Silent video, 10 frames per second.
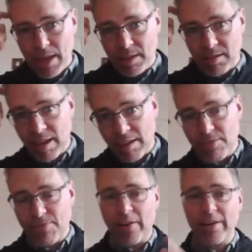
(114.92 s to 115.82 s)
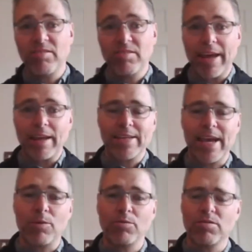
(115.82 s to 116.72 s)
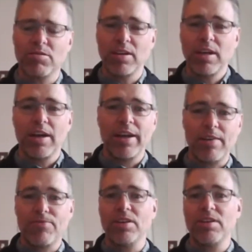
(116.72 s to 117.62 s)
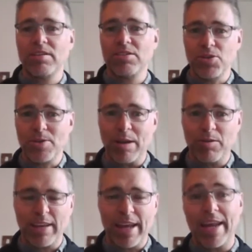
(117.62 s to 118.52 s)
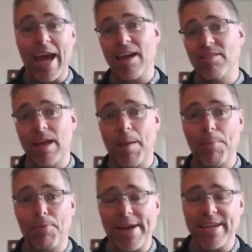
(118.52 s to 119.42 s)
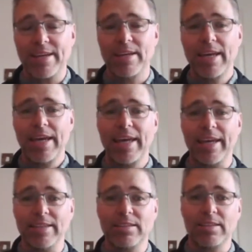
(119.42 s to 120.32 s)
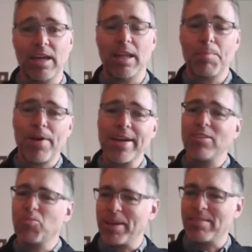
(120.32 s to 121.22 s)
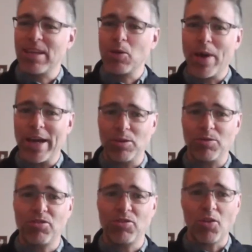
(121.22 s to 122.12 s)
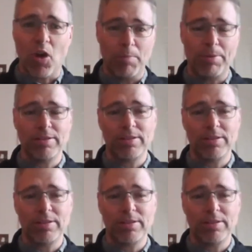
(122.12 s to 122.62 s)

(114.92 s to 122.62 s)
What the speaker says: this has a very set count, and every 32 counts again has that break in it. And the break is basically where you stop.